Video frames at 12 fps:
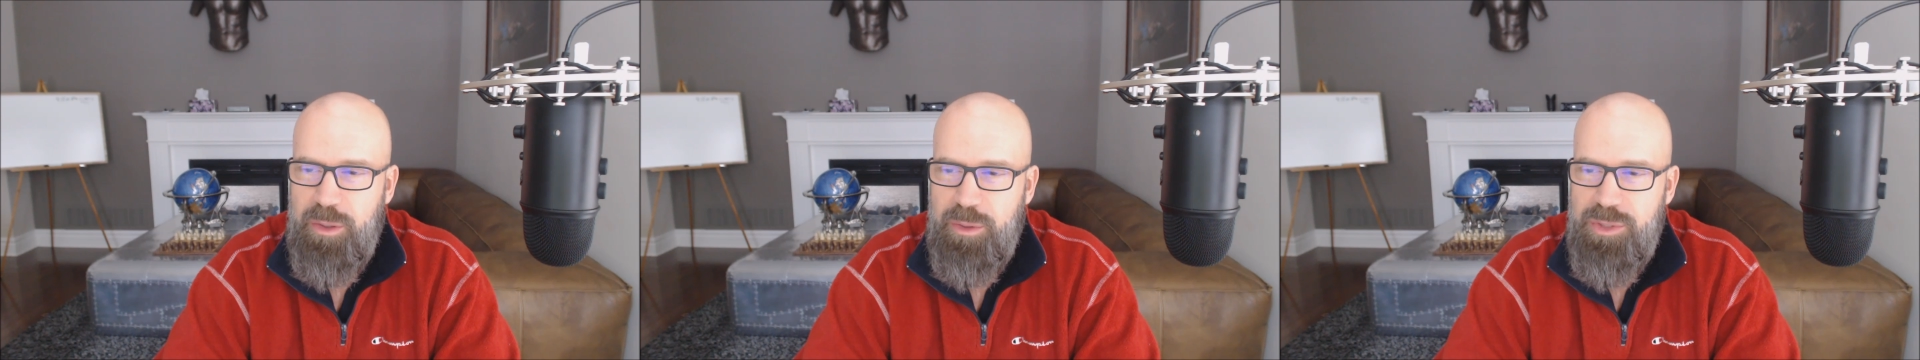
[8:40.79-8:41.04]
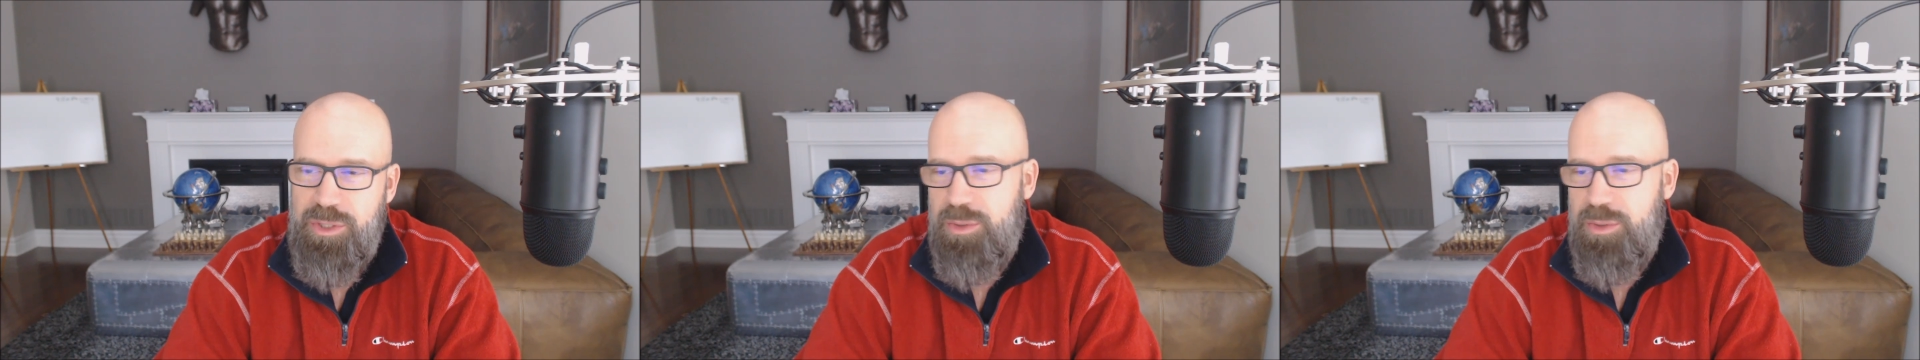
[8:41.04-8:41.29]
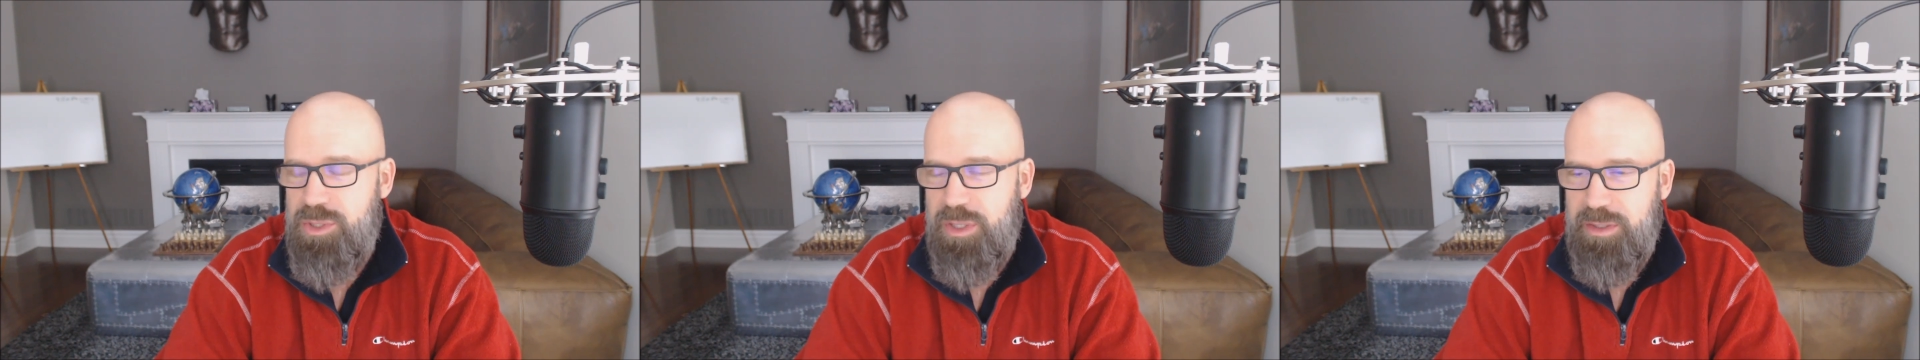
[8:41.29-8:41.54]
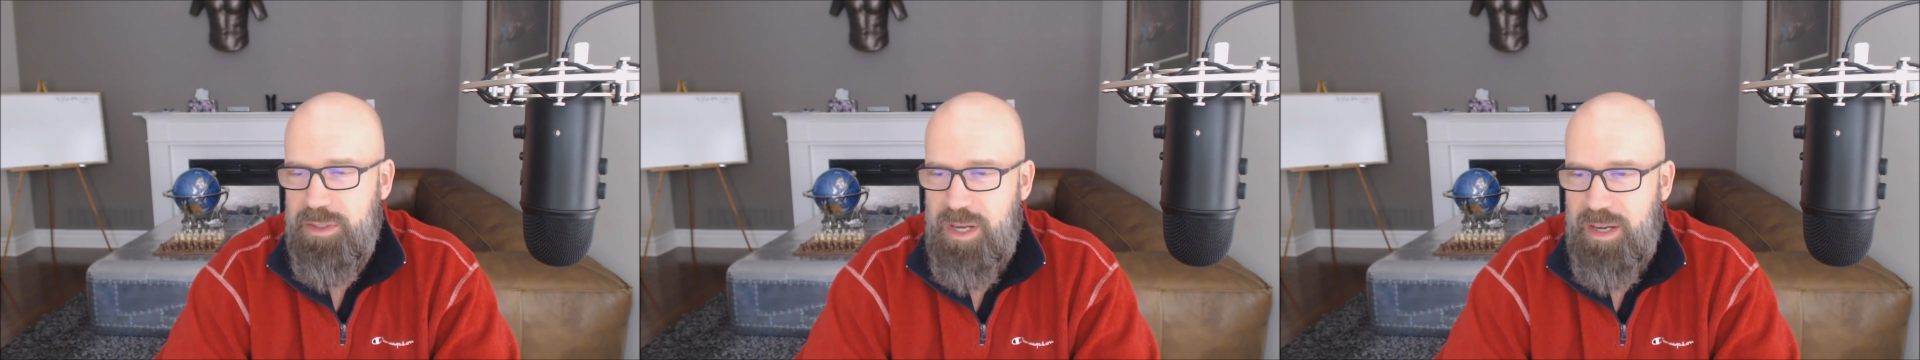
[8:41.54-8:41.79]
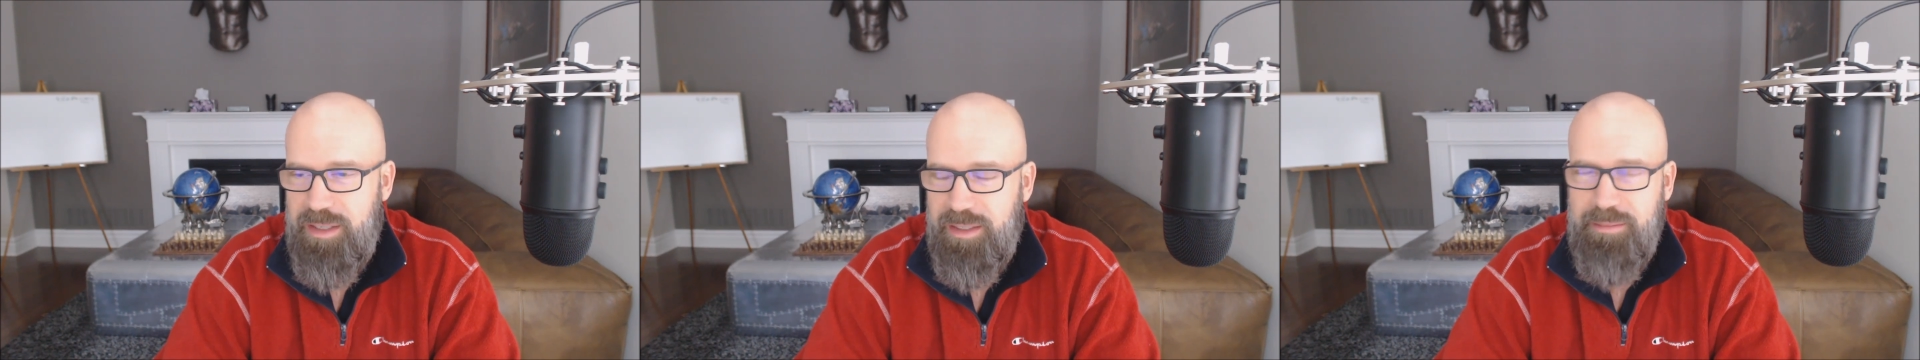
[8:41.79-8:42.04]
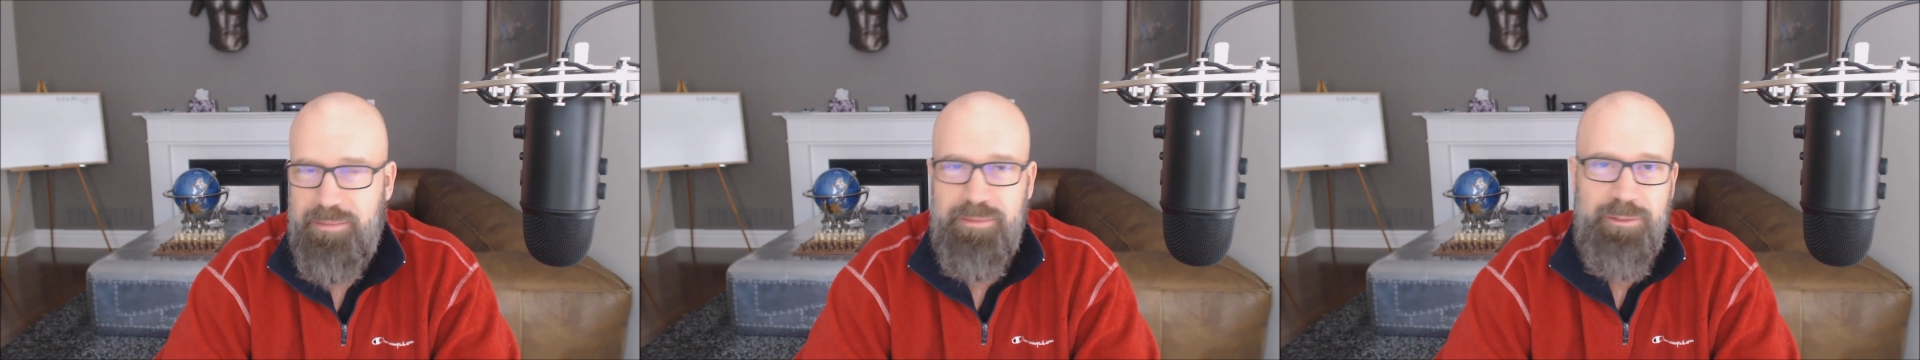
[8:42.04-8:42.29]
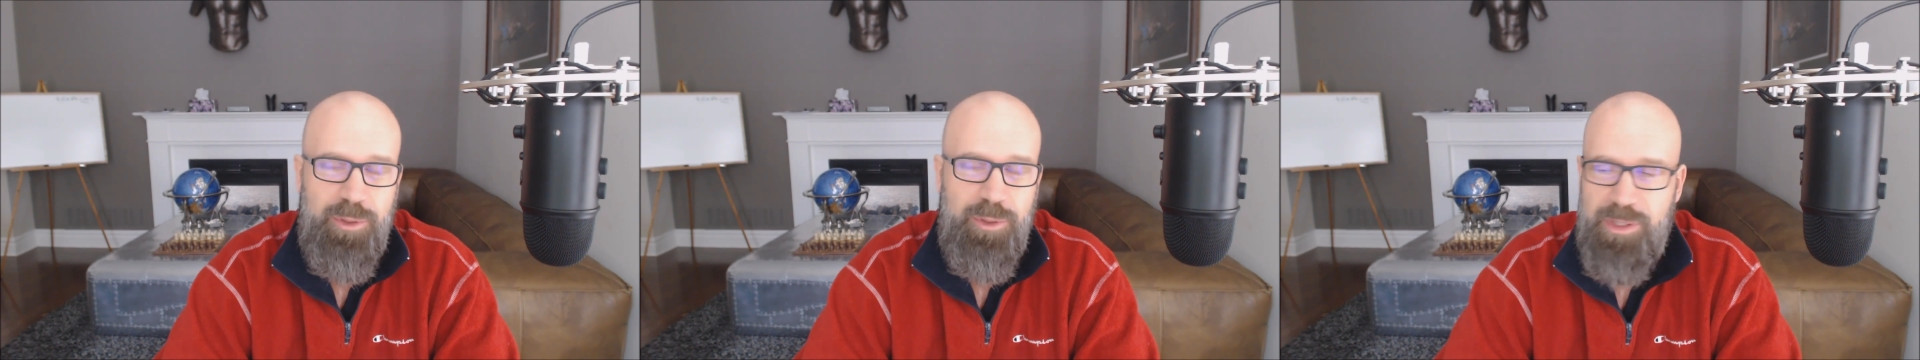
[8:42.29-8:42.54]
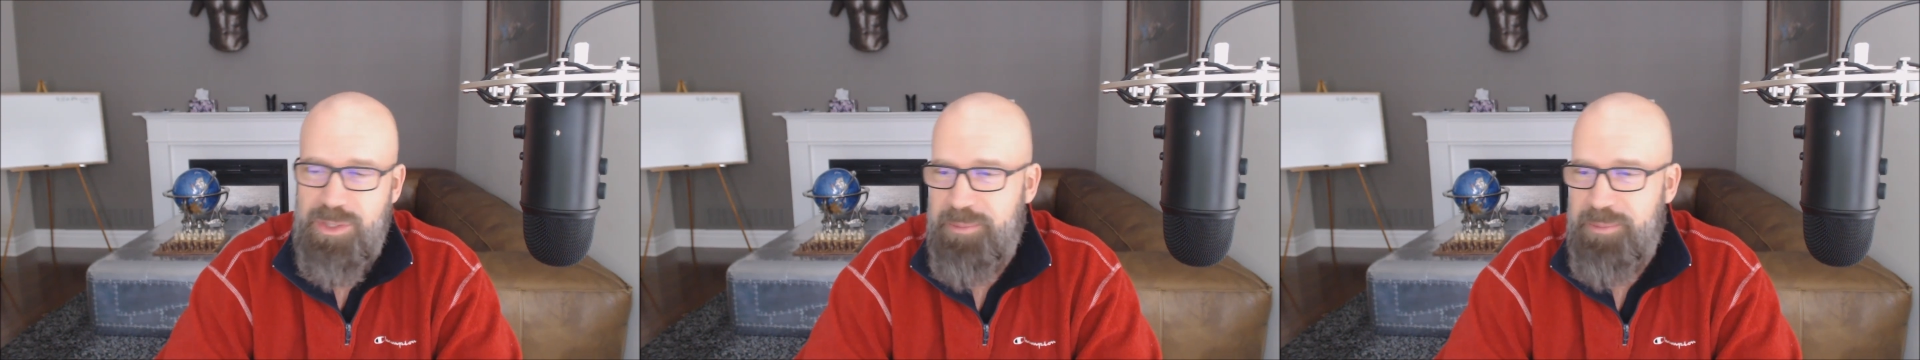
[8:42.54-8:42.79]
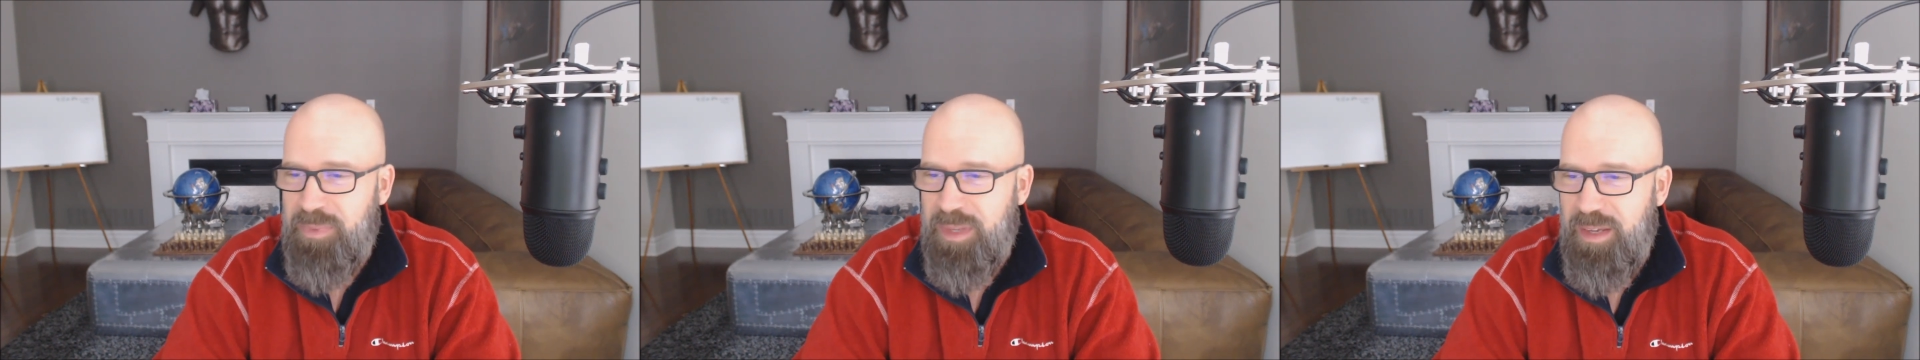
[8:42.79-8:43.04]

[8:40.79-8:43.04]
Those two started talking, of course.